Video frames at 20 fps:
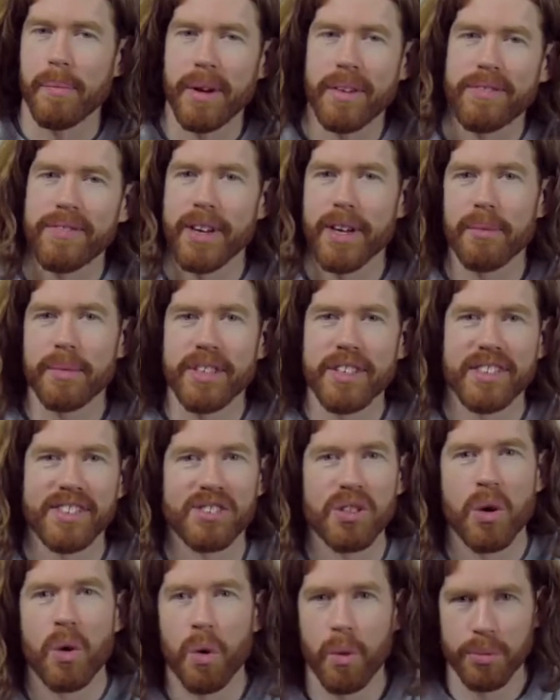My family
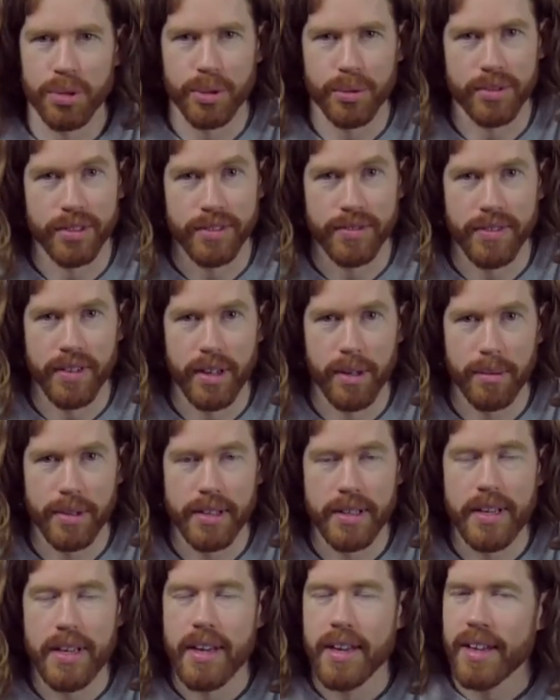is a homeschooling
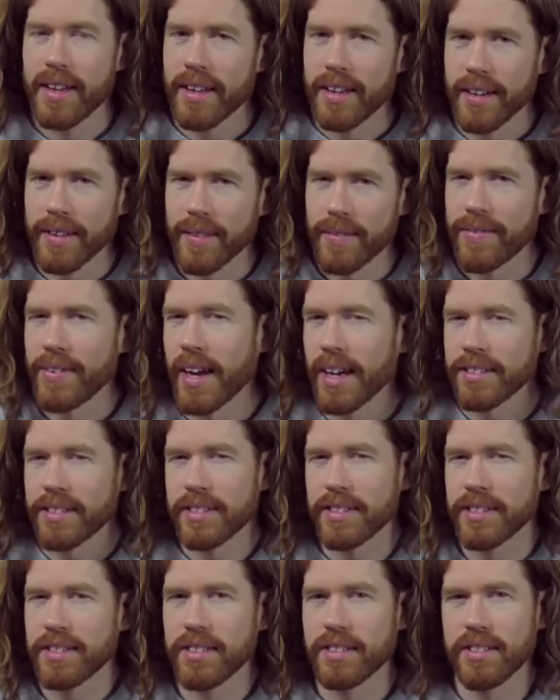family, and the fact
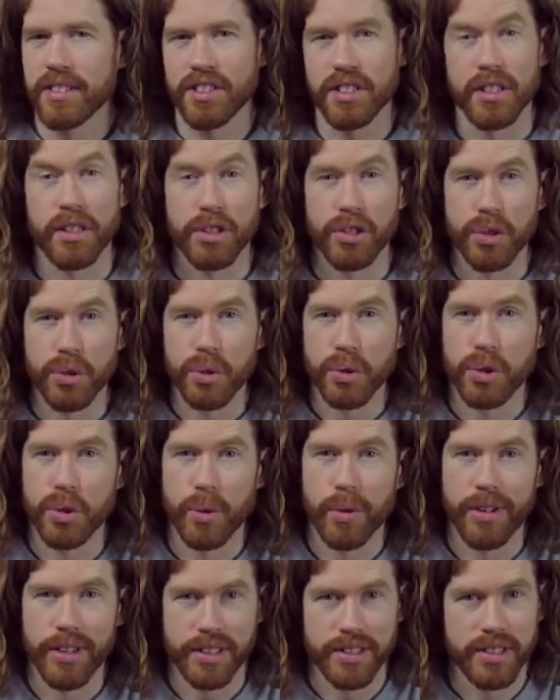that this is such an
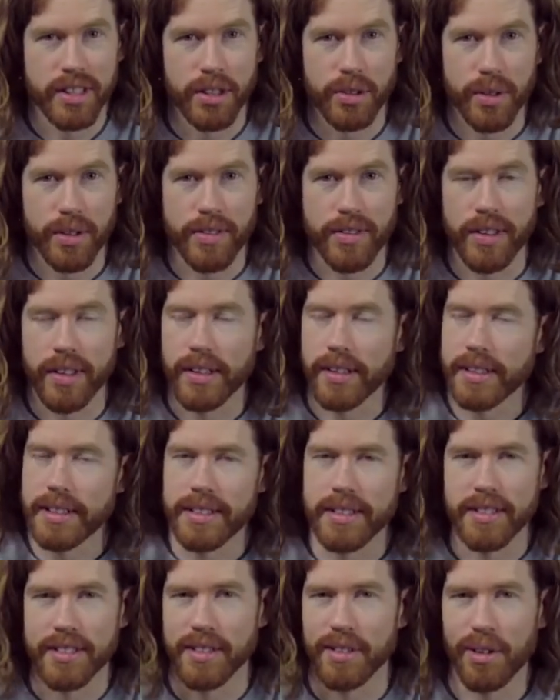unusual and eccentric thing
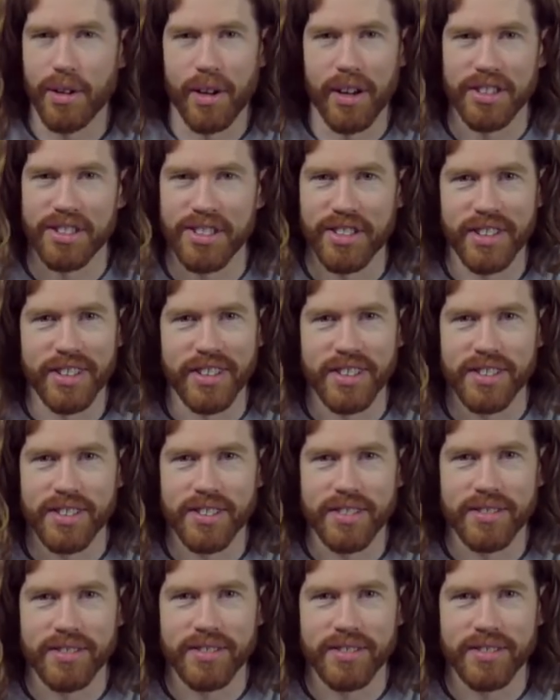isn't lost on us.